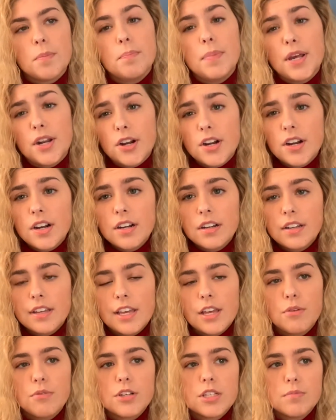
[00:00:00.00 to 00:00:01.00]
bitter.
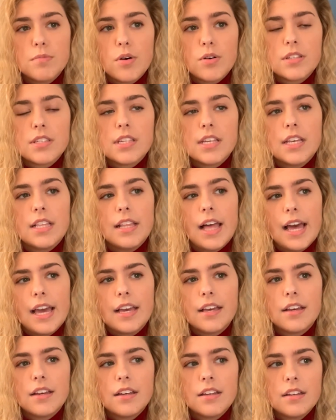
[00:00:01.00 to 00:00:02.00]
It was mostly
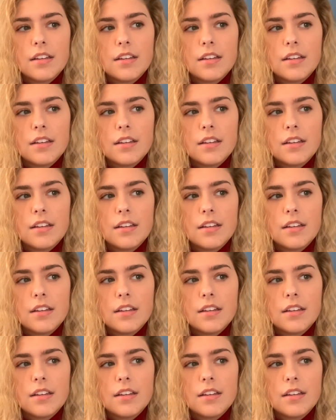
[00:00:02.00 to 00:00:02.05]
like,